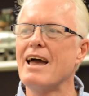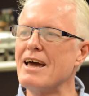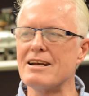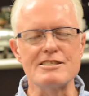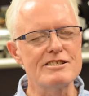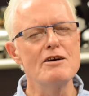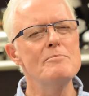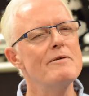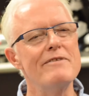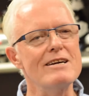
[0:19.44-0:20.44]
And it's so
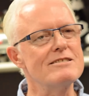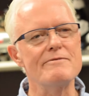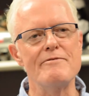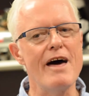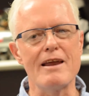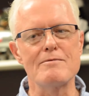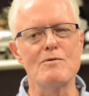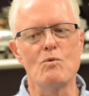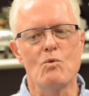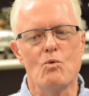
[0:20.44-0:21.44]
pervasive that
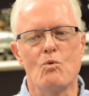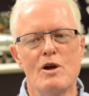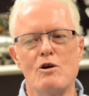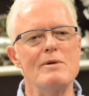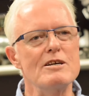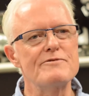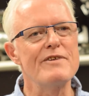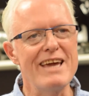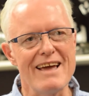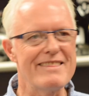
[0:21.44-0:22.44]
we almost
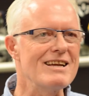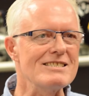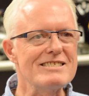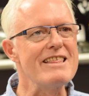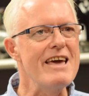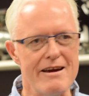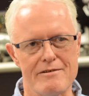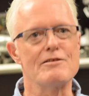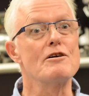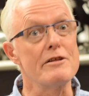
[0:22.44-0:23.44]
forget that it's there
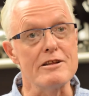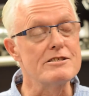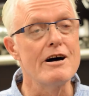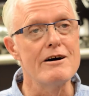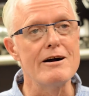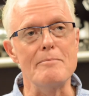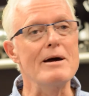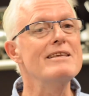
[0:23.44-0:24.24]
a lot of the time.